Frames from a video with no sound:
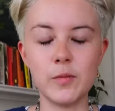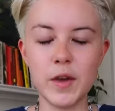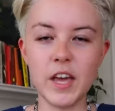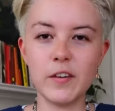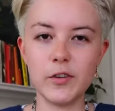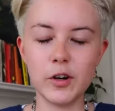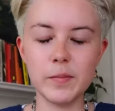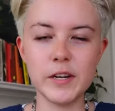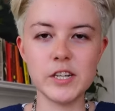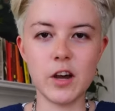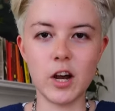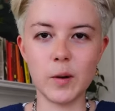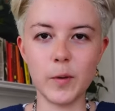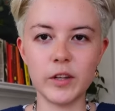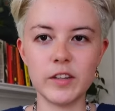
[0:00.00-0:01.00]
You may have heard me
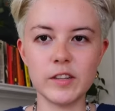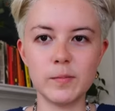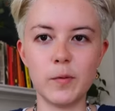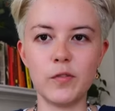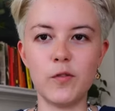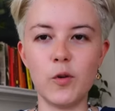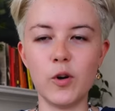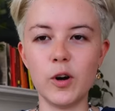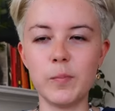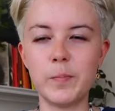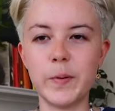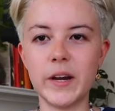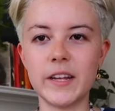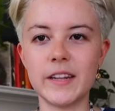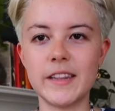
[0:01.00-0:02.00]
talk about this before,
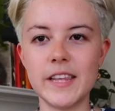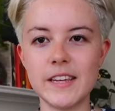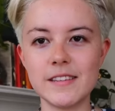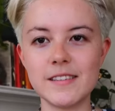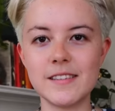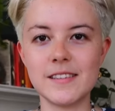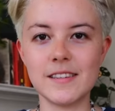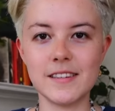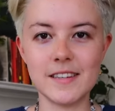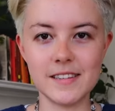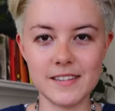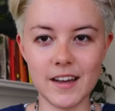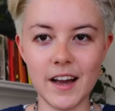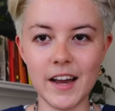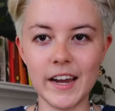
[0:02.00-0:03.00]
but this
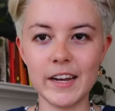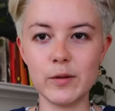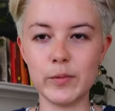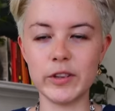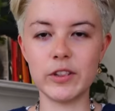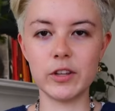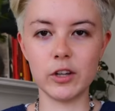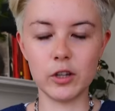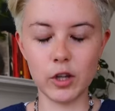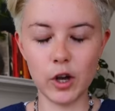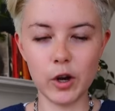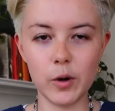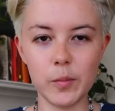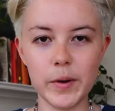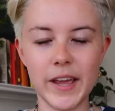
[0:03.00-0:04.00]
design with the
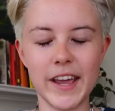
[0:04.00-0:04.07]
globe